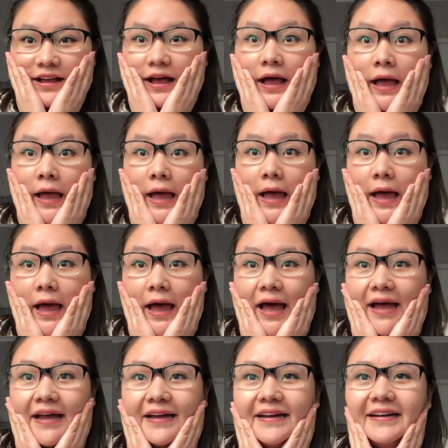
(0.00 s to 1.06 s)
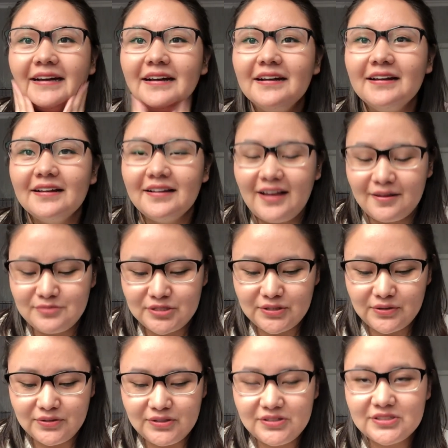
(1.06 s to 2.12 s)
I'm
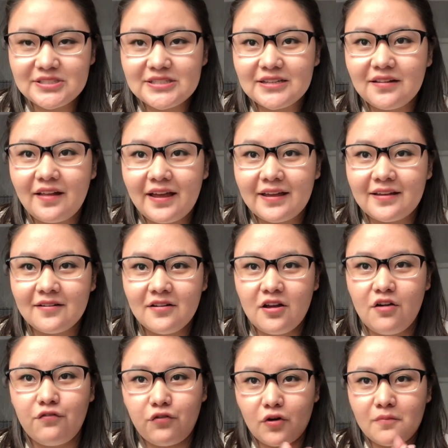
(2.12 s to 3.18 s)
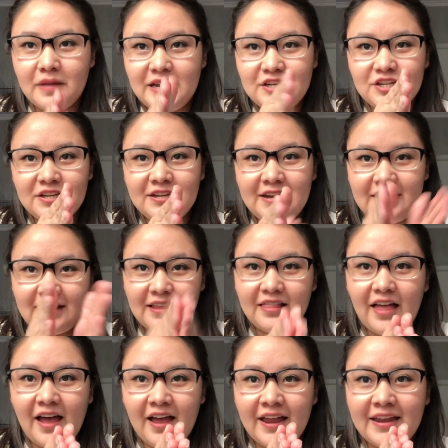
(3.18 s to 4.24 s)
so used to like formation and a
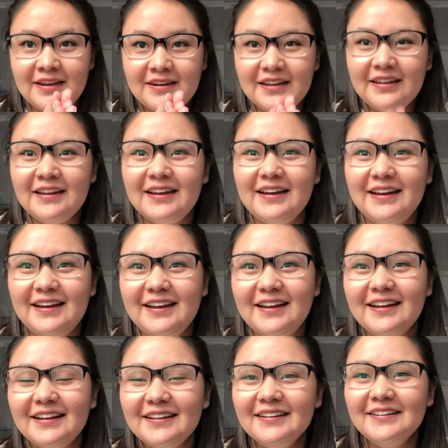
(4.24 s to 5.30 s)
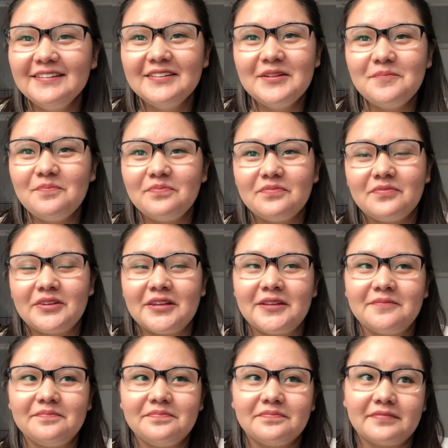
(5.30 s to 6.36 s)
line.
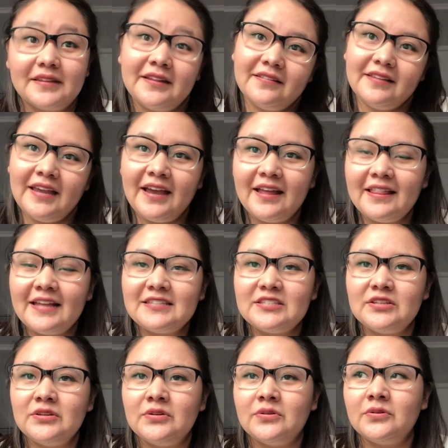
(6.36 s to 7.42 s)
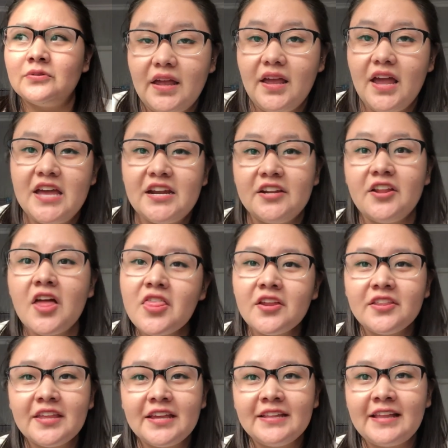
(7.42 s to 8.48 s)
But yeah, that's new. And
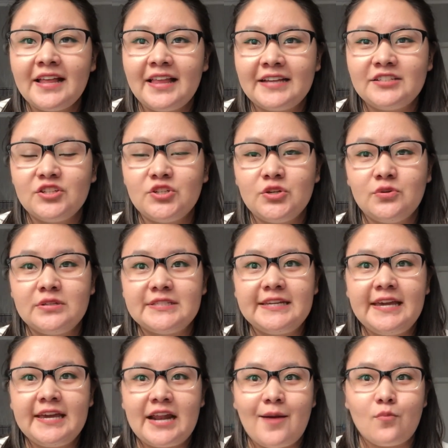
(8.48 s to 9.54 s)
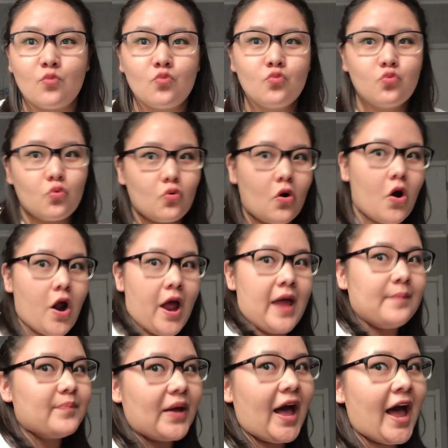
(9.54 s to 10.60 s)
another thing they like to do is get up
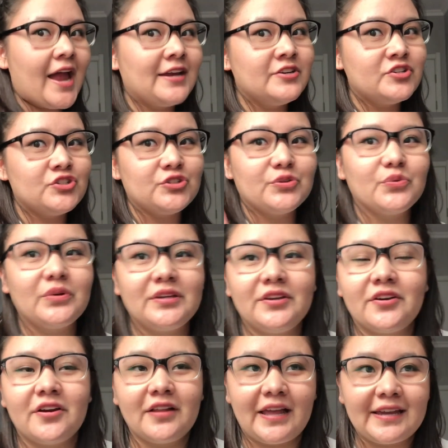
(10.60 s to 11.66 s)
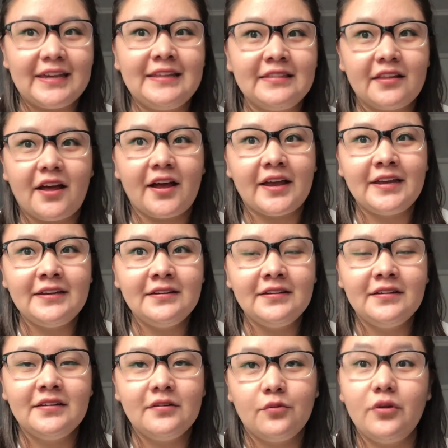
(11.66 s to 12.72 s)
right behind you when you're like in line.
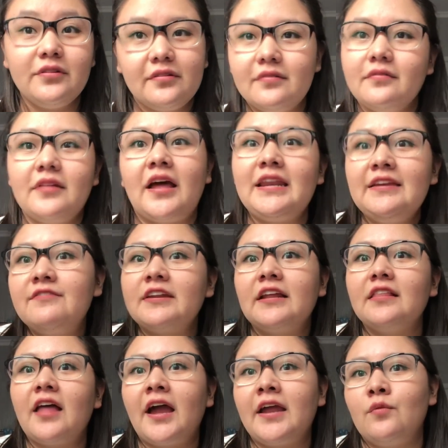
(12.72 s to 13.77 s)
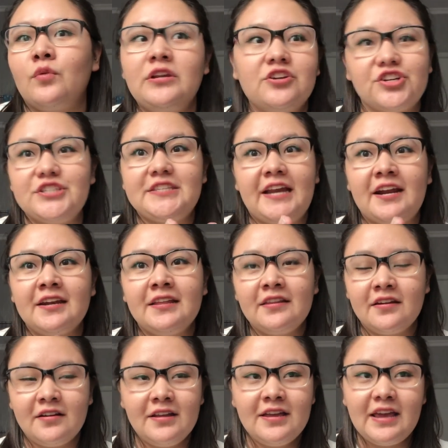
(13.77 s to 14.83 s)
Well, not even a line. When you're standing
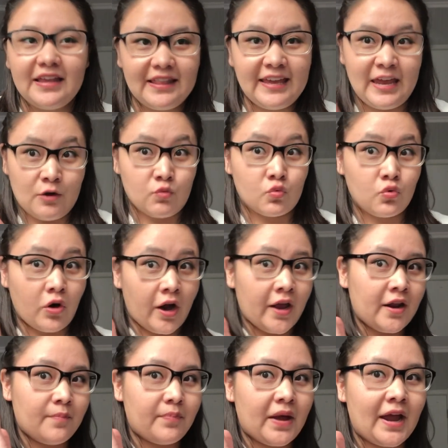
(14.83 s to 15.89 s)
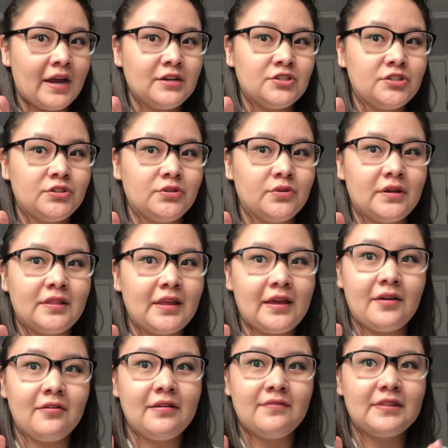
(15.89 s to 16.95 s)
there, they get right up behind you and they
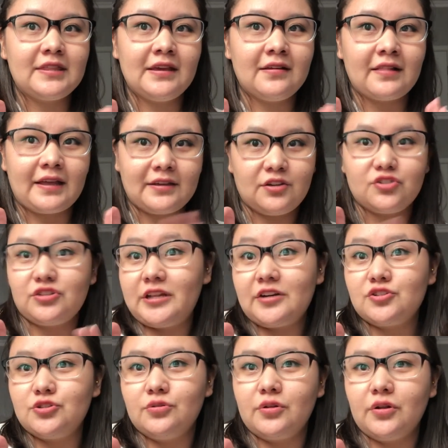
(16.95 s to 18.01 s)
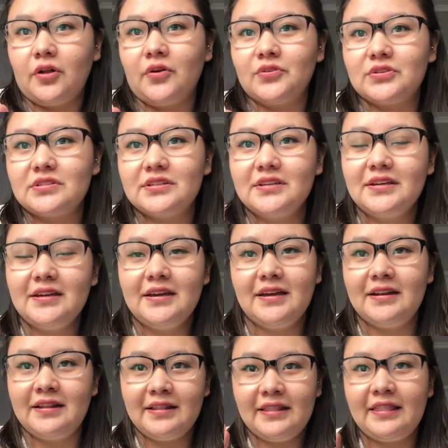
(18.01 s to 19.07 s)
don't even think like they're too close.
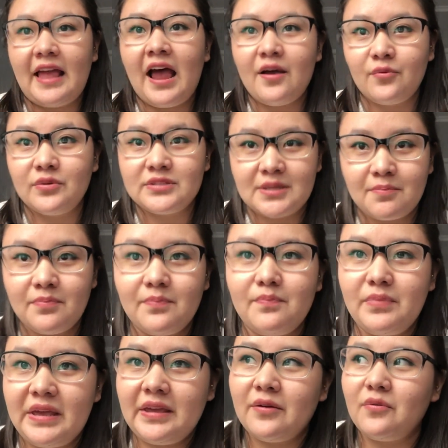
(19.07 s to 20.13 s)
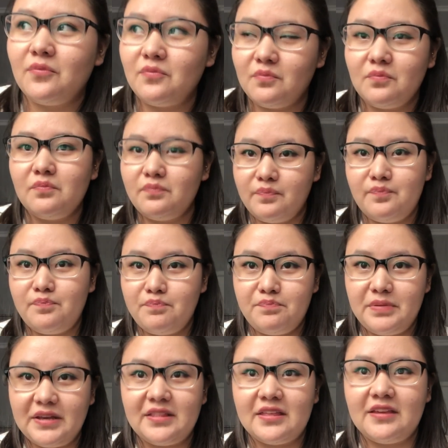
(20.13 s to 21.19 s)
And that was a big
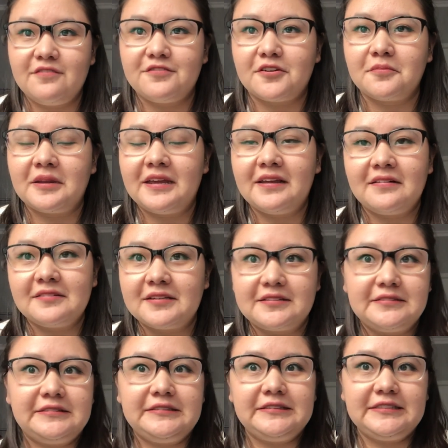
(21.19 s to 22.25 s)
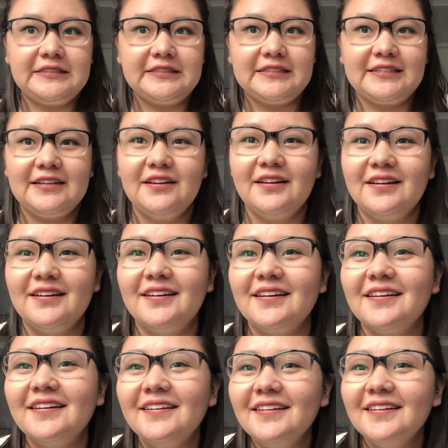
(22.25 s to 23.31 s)
thing for me. And I was like,
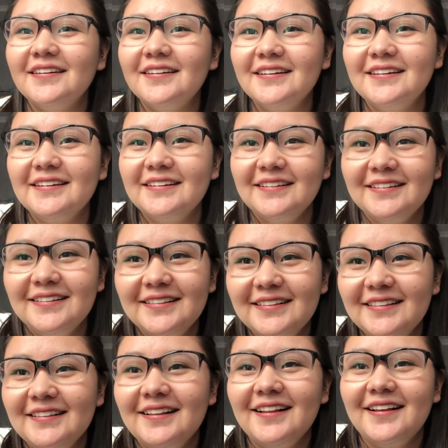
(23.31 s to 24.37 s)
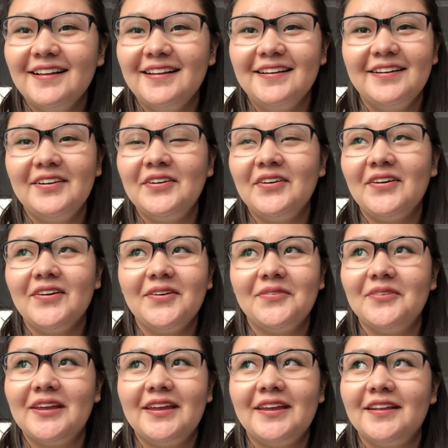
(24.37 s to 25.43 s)
ugh. Oh,
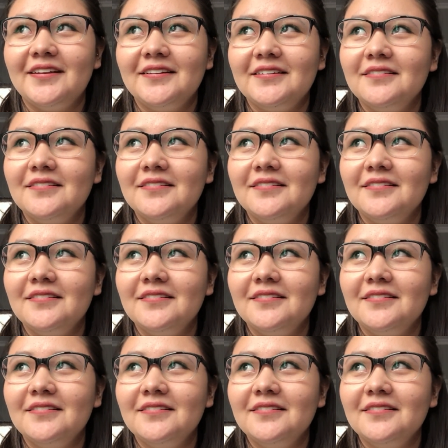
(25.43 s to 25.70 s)
man.